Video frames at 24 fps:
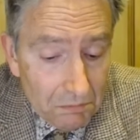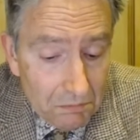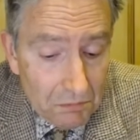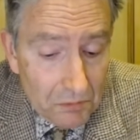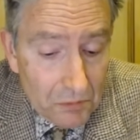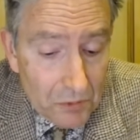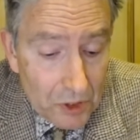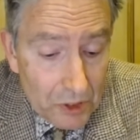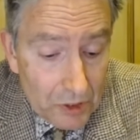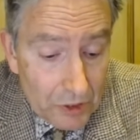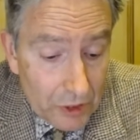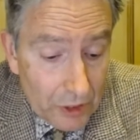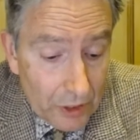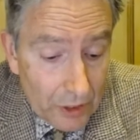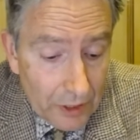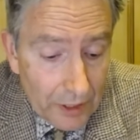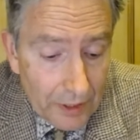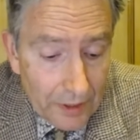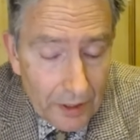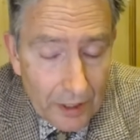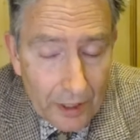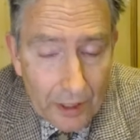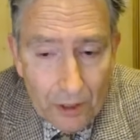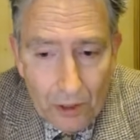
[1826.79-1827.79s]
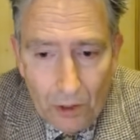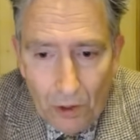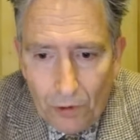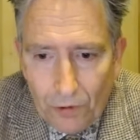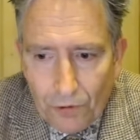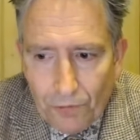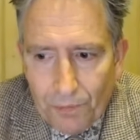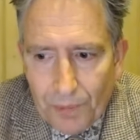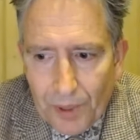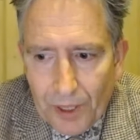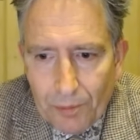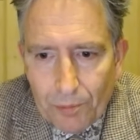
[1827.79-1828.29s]
certainly think a lot of
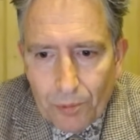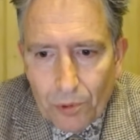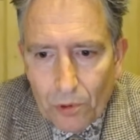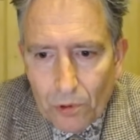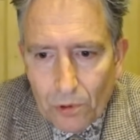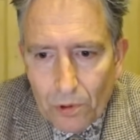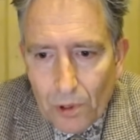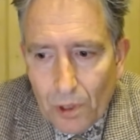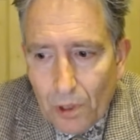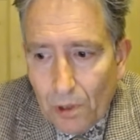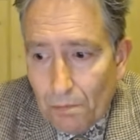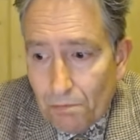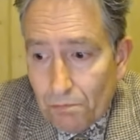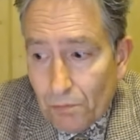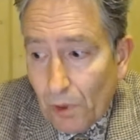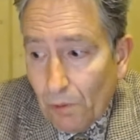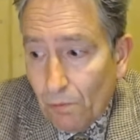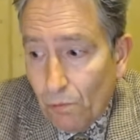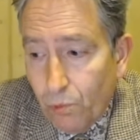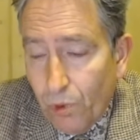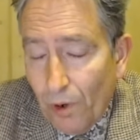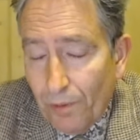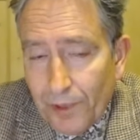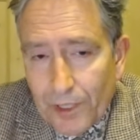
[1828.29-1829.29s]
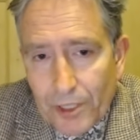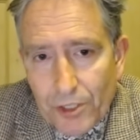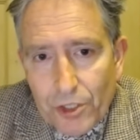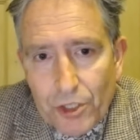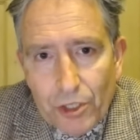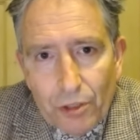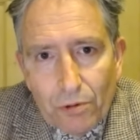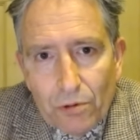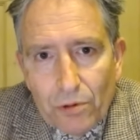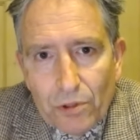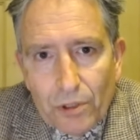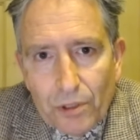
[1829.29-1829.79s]
people, women and
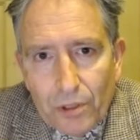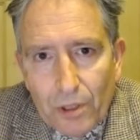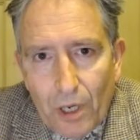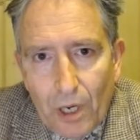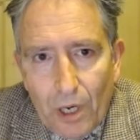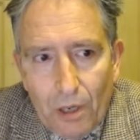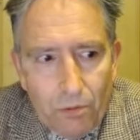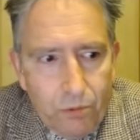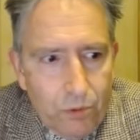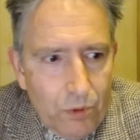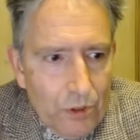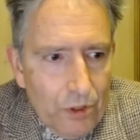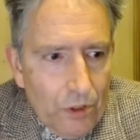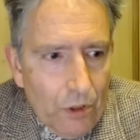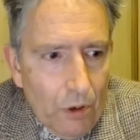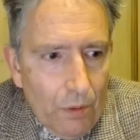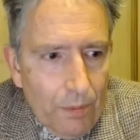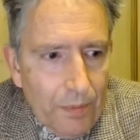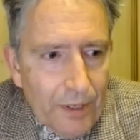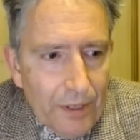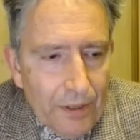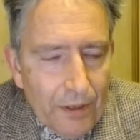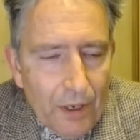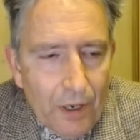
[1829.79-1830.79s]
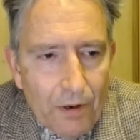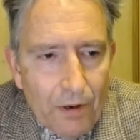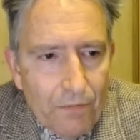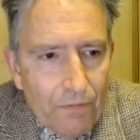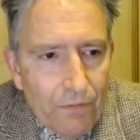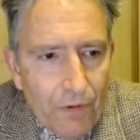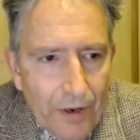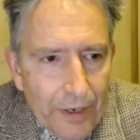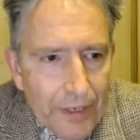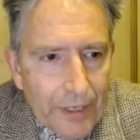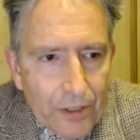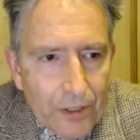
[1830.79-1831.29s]
children, would not be
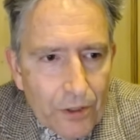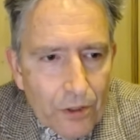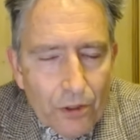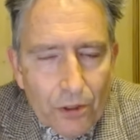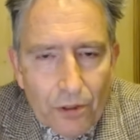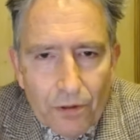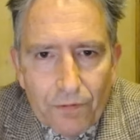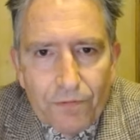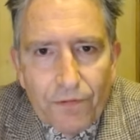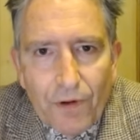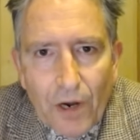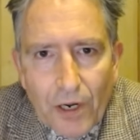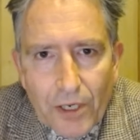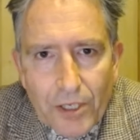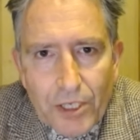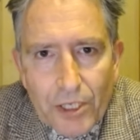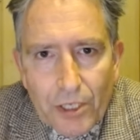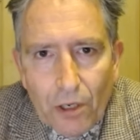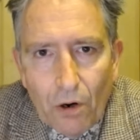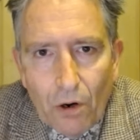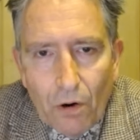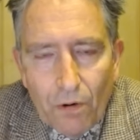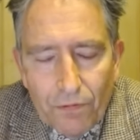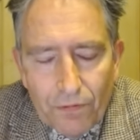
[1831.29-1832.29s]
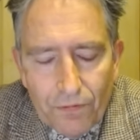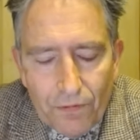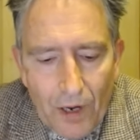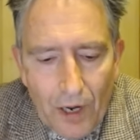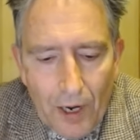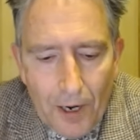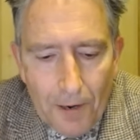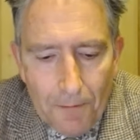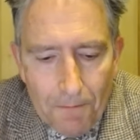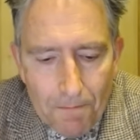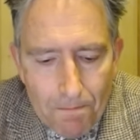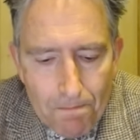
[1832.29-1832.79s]
very good at fighting off
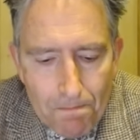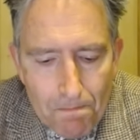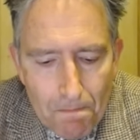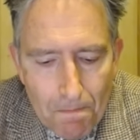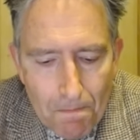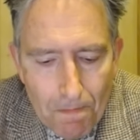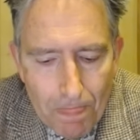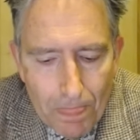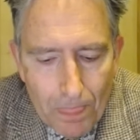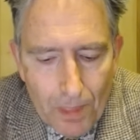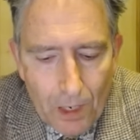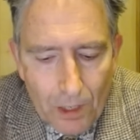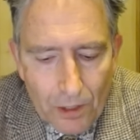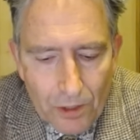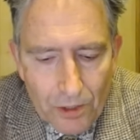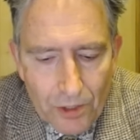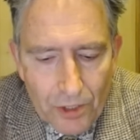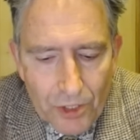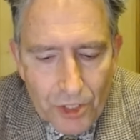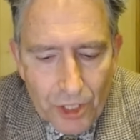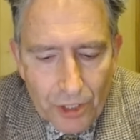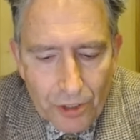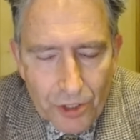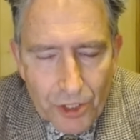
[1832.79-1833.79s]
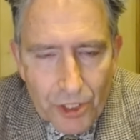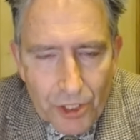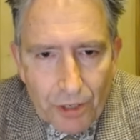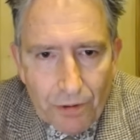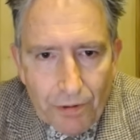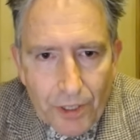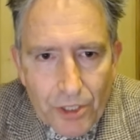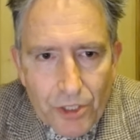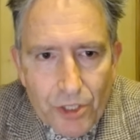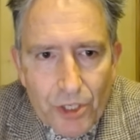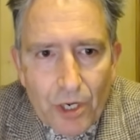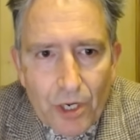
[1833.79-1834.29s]

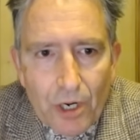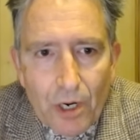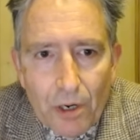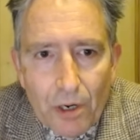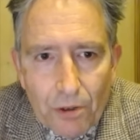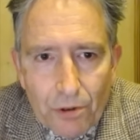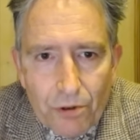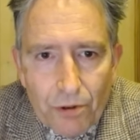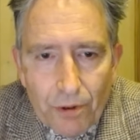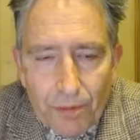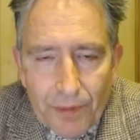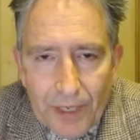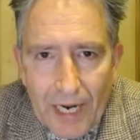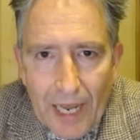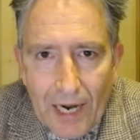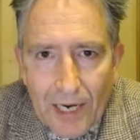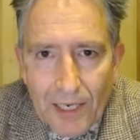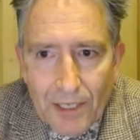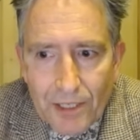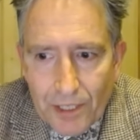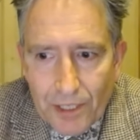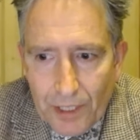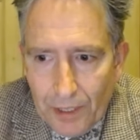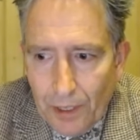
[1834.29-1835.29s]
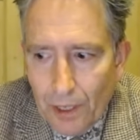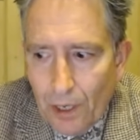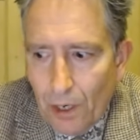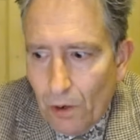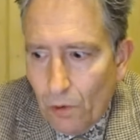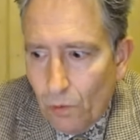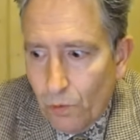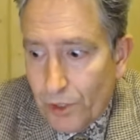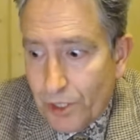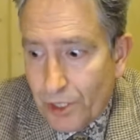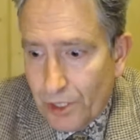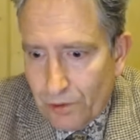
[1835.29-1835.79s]
serious criminality,
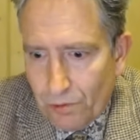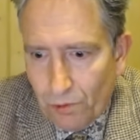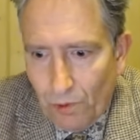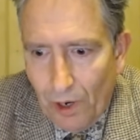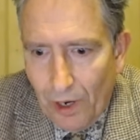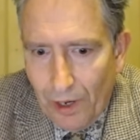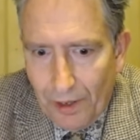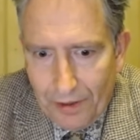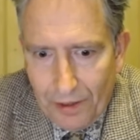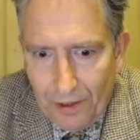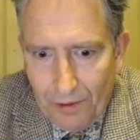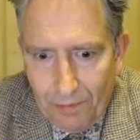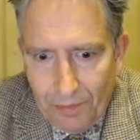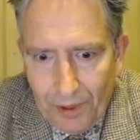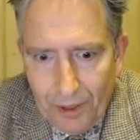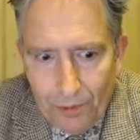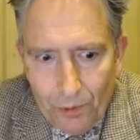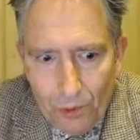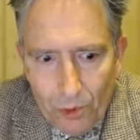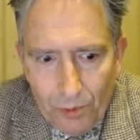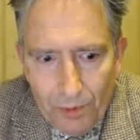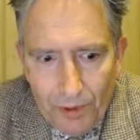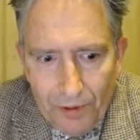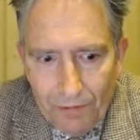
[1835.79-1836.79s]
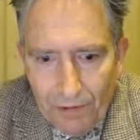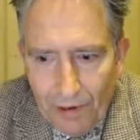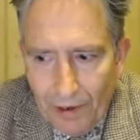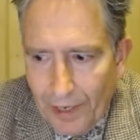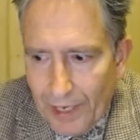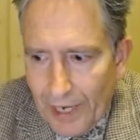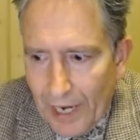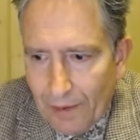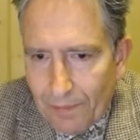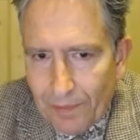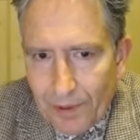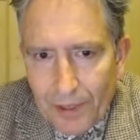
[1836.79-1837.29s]
which is why I think people would be very
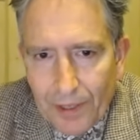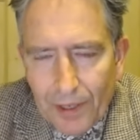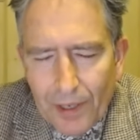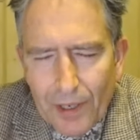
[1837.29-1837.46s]
happy